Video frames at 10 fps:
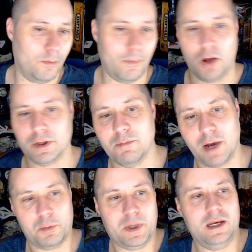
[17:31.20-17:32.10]
give my
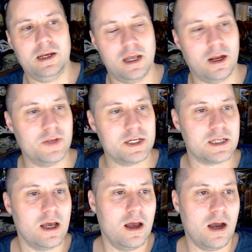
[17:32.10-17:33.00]
opinion again on this.
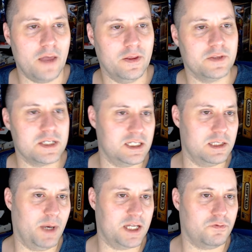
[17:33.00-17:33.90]
I think this is the
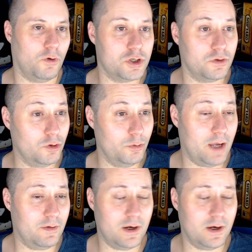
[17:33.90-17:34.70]
best version of Gloomhaven.